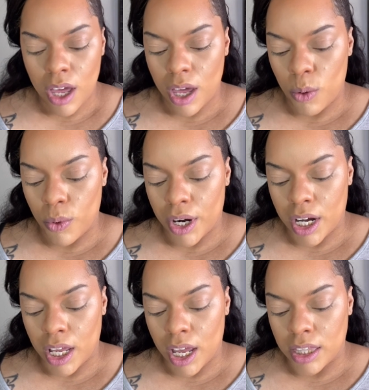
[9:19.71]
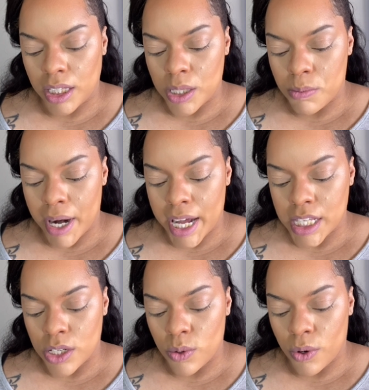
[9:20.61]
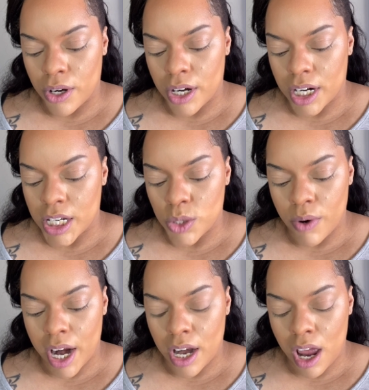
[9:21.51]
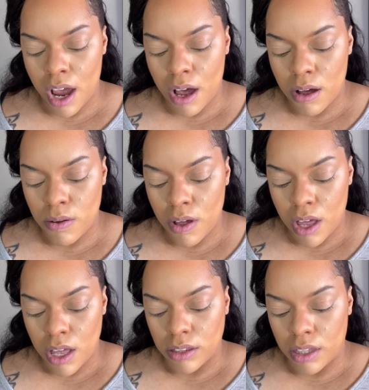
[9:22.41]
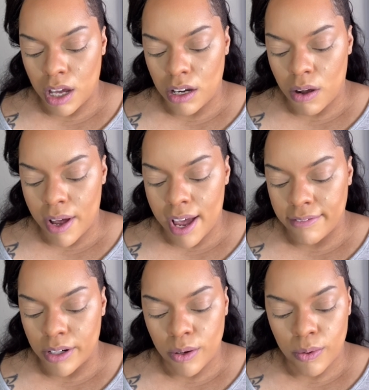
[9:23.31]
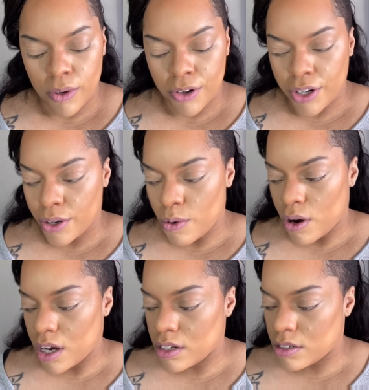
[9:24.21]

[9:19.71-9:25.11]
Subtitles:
And we're gonna get these brows in order because right now they don't have no order in a quart.